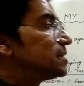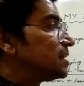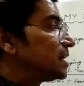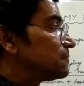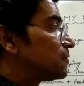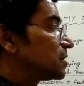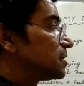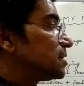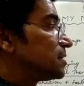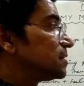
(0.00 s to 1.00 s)
the
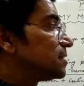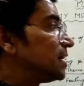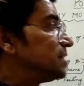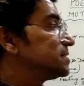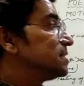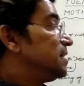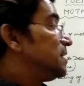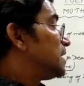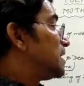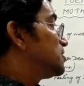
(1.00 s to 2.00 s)
other lines?
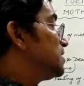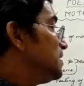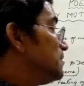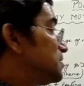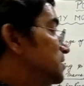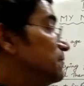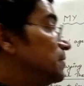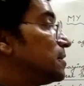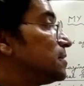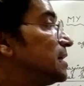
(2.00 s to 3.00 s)
That she
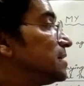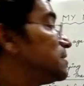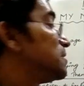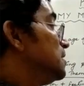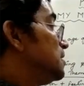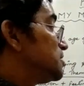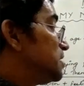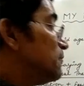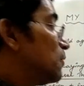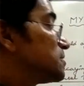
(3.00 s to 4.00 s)

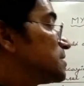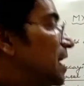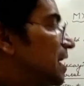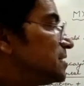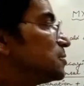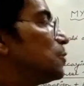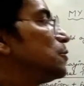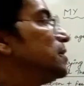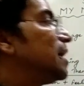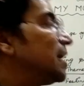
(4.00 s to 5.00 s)
was as
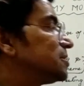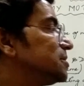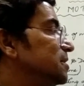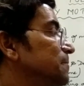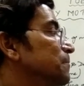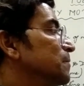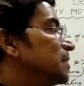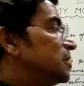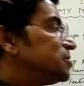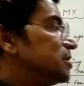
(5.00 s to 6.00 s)
old as she
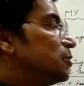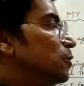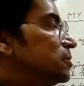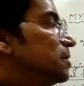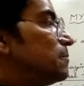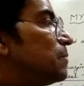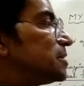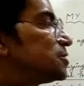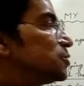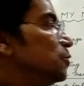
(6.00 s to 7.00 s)
looked, but
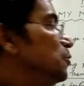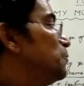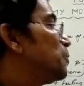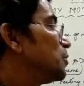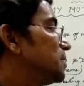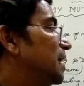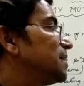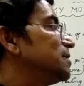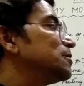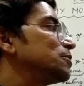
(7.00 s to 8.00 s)
soon put
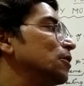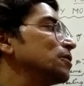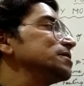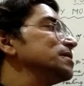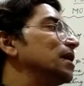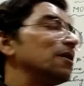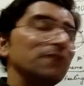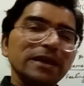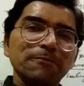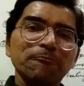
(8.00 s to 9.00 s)
that thought
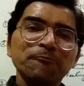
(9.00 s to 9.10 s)
away.